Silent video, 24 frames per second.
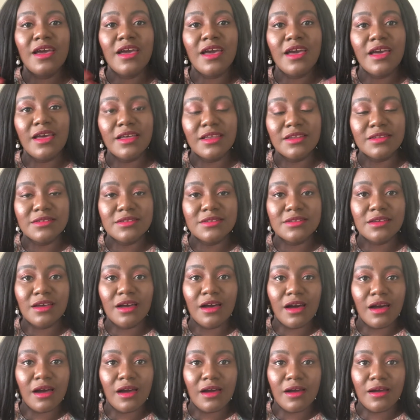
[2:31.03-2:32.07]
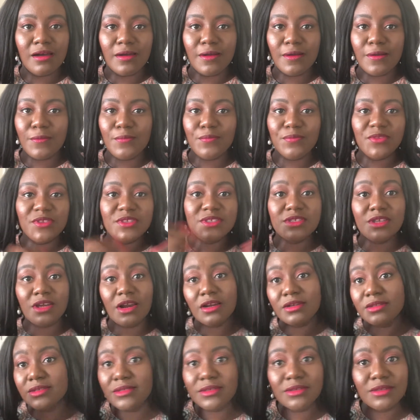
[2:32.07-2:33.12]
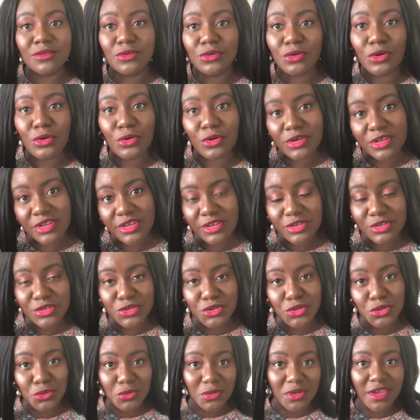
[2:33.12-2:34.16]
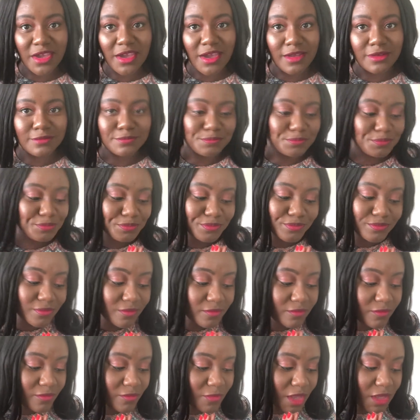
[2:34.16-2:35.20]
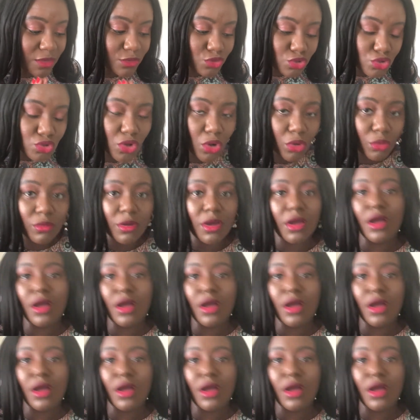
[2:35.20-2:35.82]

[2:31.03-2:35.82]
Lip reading: and start the earliest you can. So